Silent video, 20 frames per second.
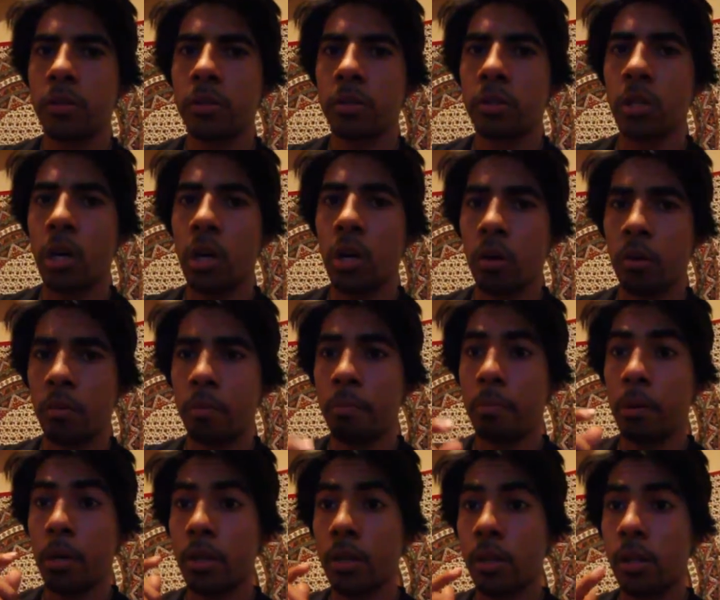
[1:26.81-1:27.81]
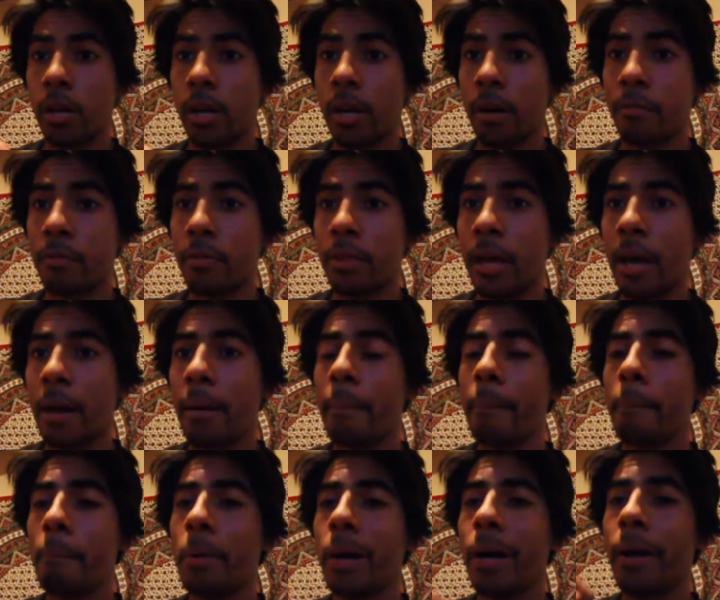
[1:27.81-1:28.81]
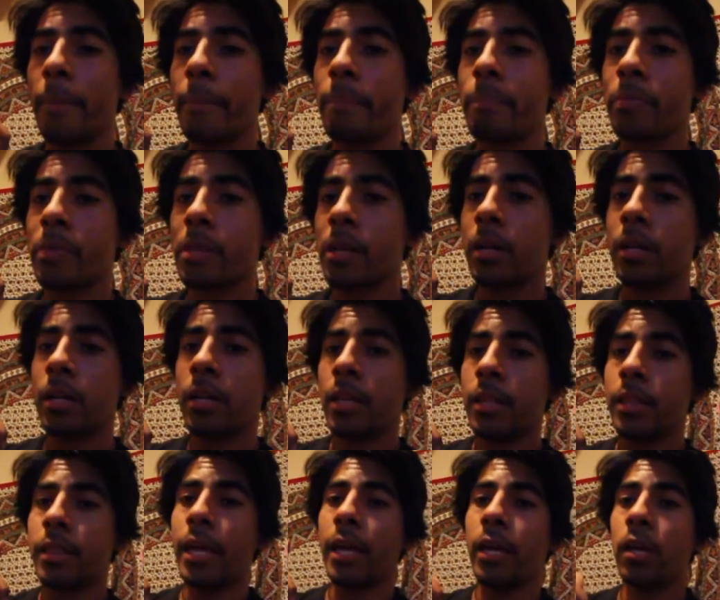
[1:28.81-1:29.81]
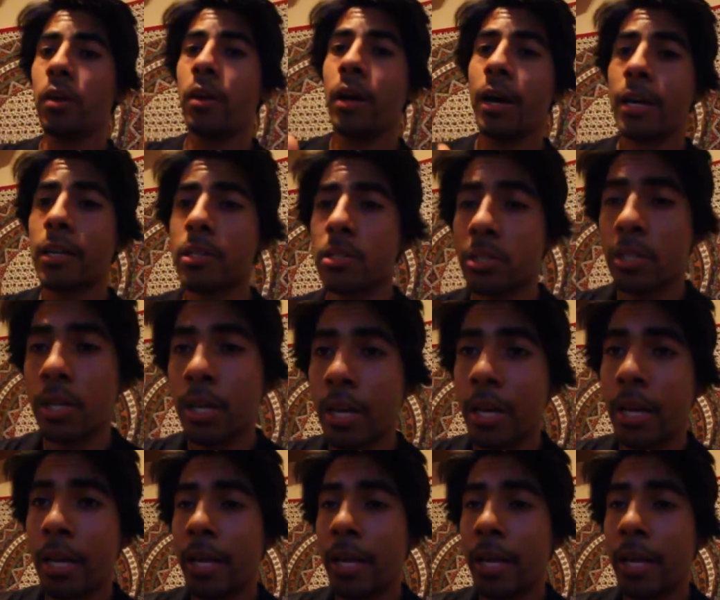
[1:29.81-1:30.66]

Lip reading: So be on the lookout for that. But thank you guys.